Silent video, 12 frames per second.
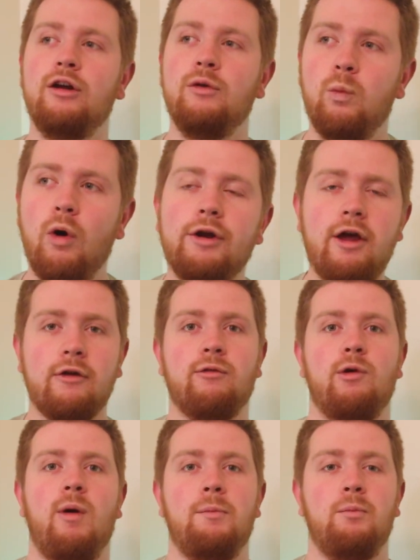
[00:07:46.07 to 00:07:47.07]
and what I
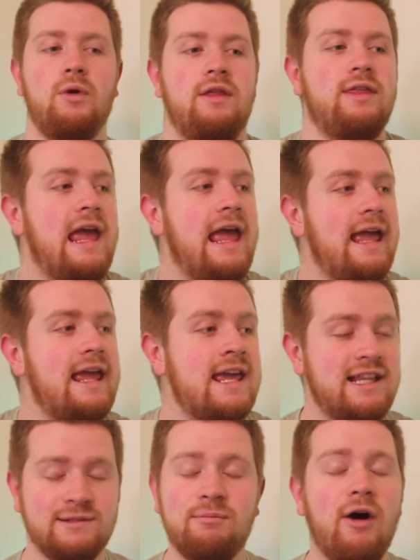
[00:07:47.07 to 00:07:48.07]
grew up with,
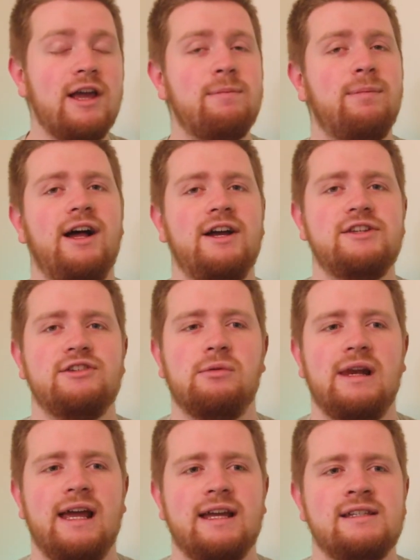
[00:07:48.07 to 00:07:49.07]
it's my personal
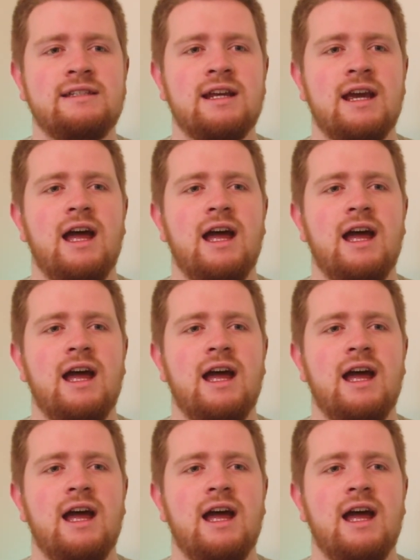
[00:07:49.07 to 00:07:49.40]
list.